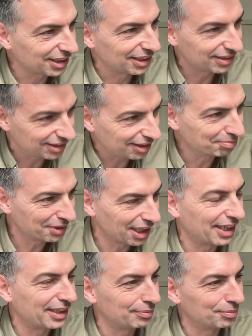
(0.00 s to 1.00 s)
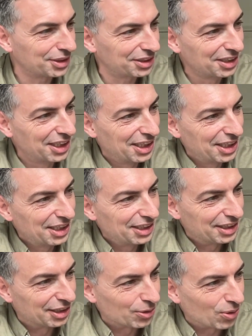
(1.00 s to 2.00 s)
And sometimes,
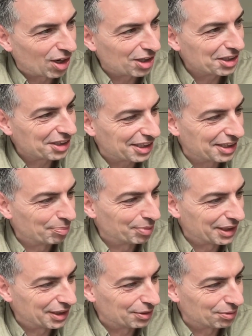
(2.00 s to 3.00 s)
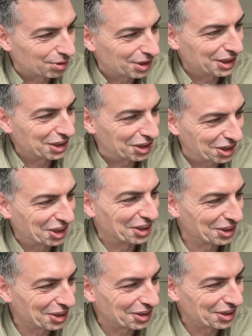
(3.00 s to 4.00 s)
you know, art can be really
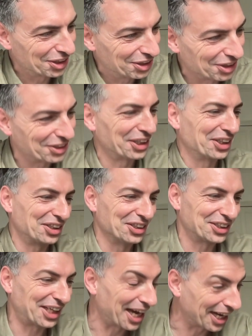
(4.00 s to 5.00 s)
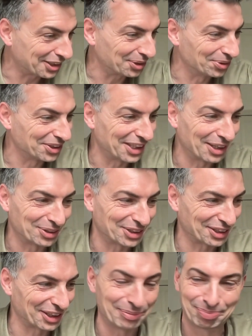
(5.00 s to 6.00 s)
chill, just like this cat who is now
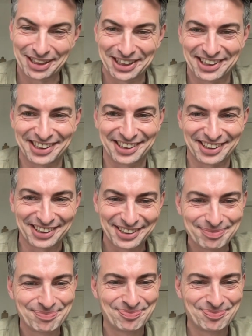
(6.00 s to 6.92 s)
sleeping here.